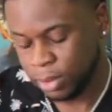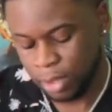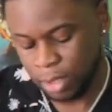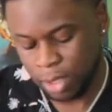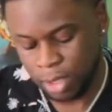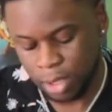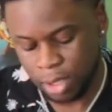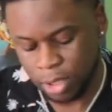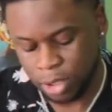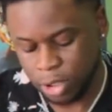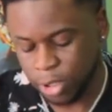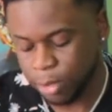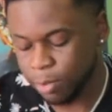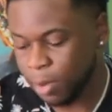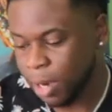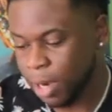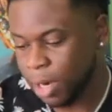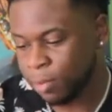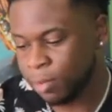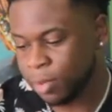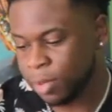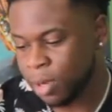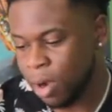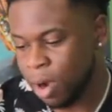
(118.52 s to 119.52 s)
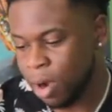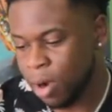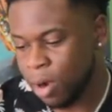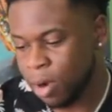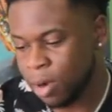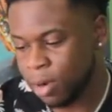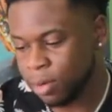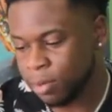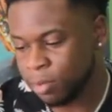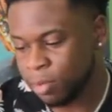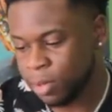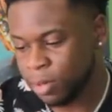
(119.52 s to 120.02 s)
This shit about to be
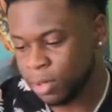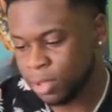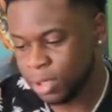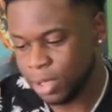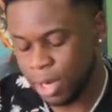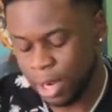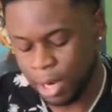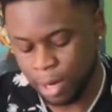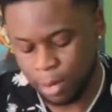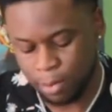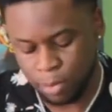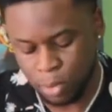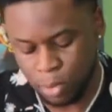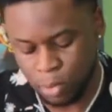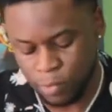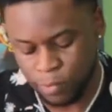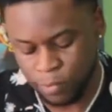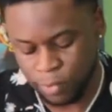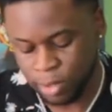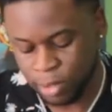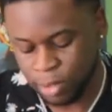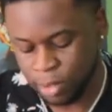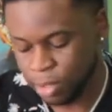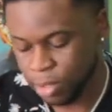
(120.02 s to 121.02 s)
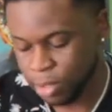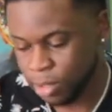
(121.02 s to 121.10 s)
hard, bro. It's like a movie.